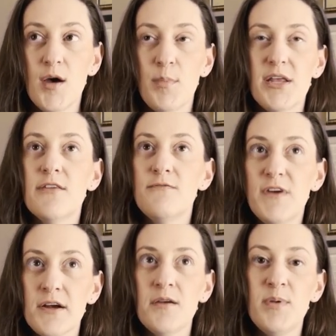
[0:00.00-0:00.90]
But in the
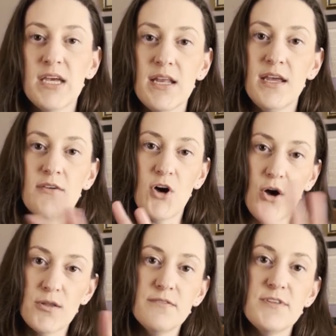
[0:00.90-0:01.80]
very beginning of
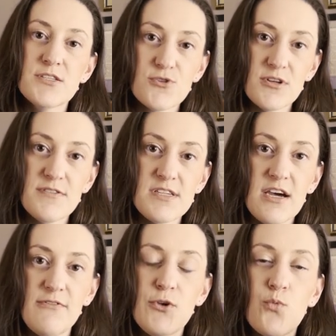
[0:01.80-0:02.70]
all of this sort of
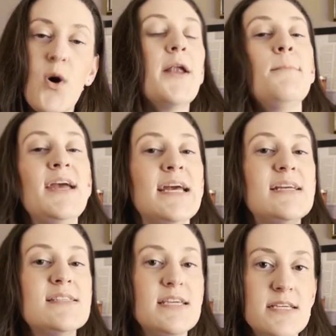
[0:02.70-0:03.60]
stuff, you want to make it
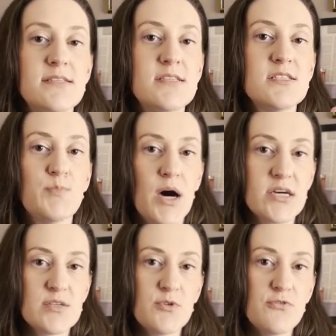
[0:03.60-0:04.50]
as easy as
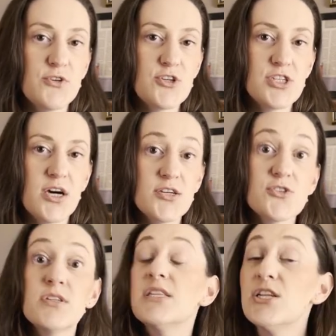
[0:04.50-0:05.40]
possible for your dog
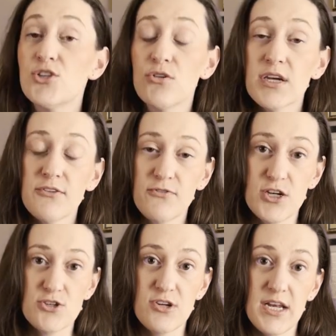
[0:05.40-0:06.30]
so that they don't get
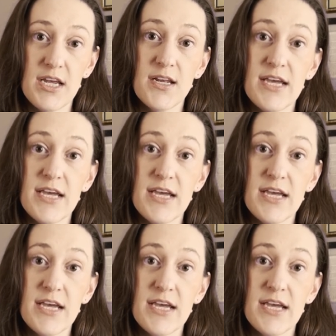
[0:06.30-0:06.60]
frustrated.